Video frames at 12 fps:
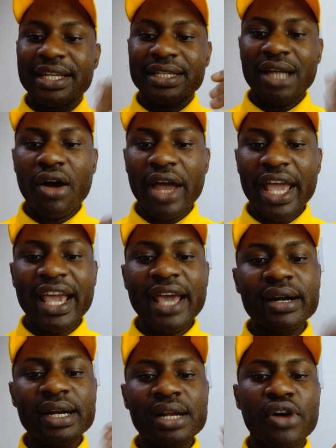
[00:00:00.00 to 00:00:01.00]
Now,
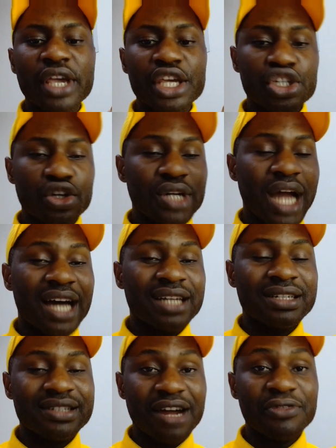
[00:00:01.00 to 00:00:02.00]
again, relocation
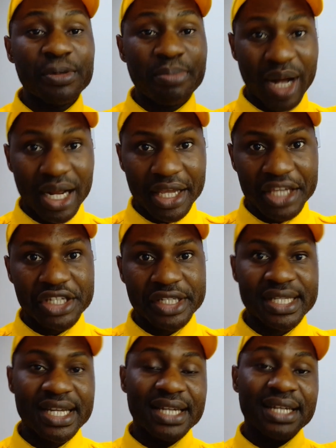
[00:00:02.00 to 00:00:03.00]
and travel
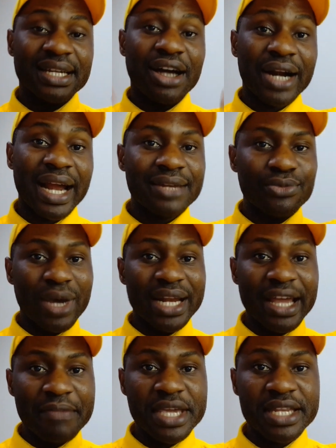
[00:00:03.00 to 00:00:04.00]
packages, all right, what
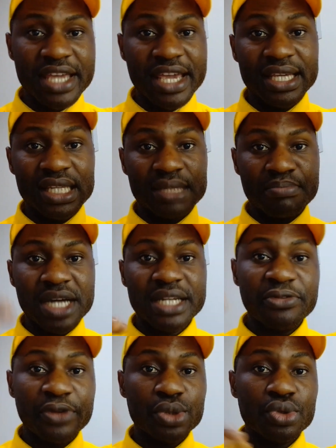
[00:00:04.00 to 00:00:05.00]
I mean here is money
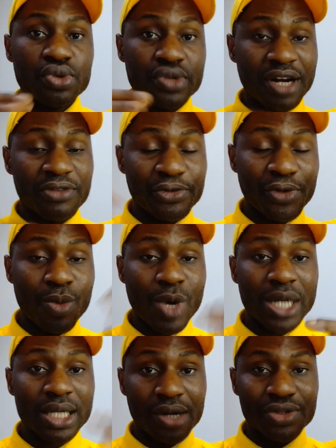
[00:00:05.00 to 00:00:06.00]
for you to travel from
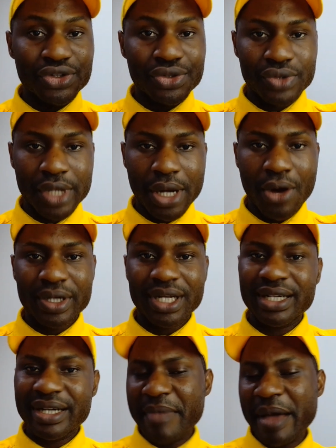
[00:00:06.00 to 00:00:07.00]
one country to the
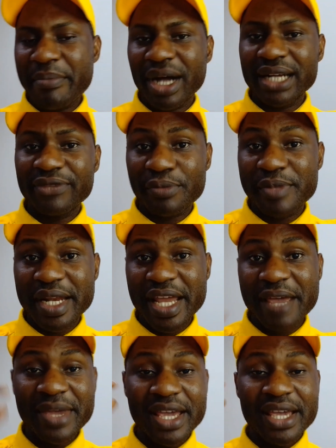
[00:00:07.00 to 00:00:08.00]
other. Remember from the
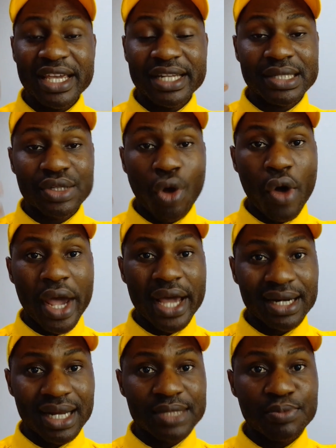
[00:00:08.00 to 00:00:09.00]
name, it is called
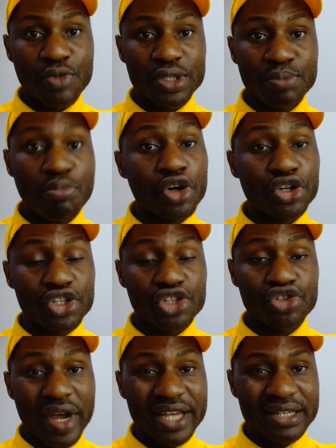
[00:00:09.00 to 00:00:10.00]
Erasmus Mundus
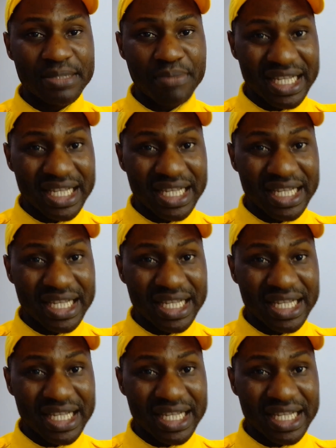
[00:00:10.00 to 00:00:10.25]
Joint